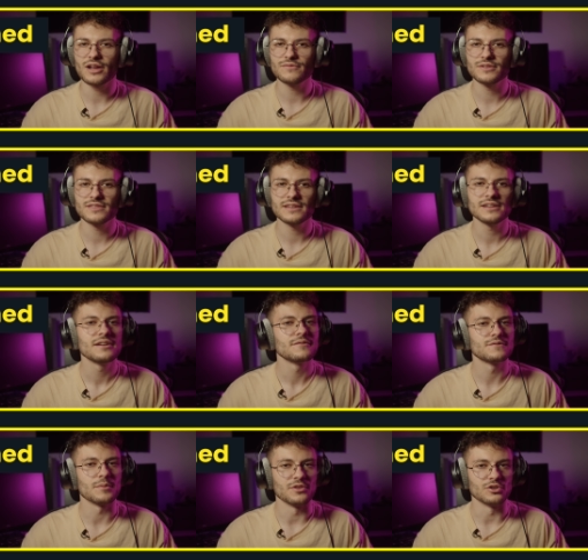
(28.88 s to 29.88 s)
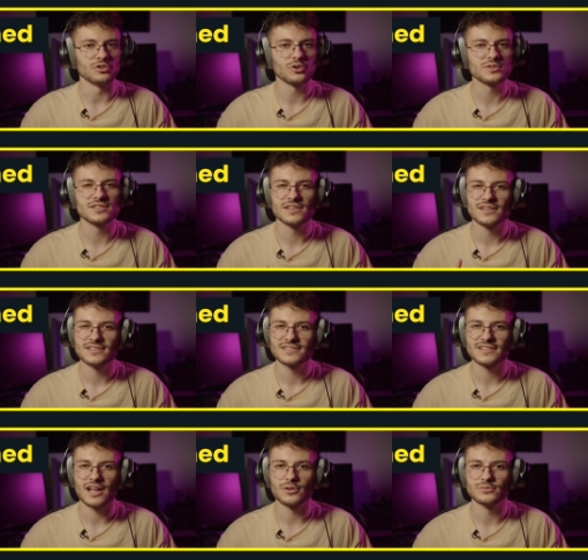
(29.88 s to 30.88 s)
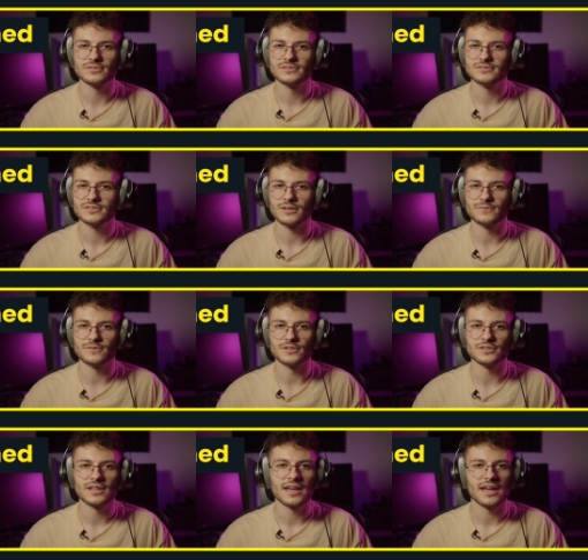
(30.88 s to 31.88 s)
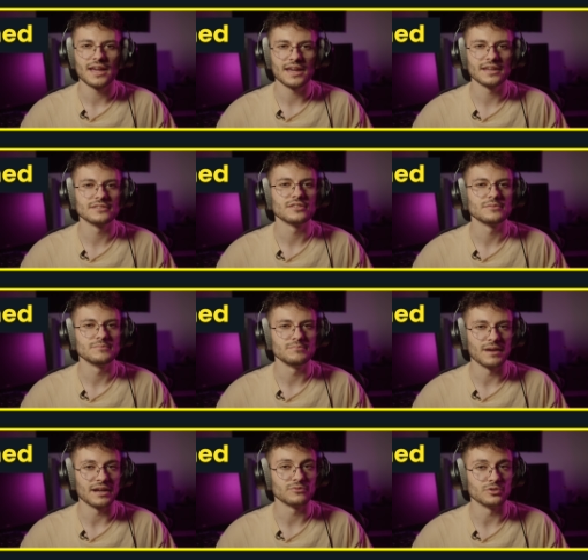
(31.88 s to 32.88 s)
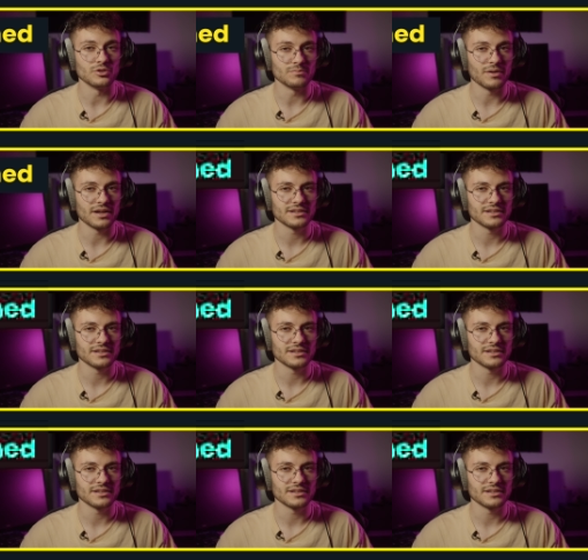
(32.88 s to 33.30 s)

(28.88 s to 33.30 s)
everything from their looks, sound, comfort, and bang for your buck.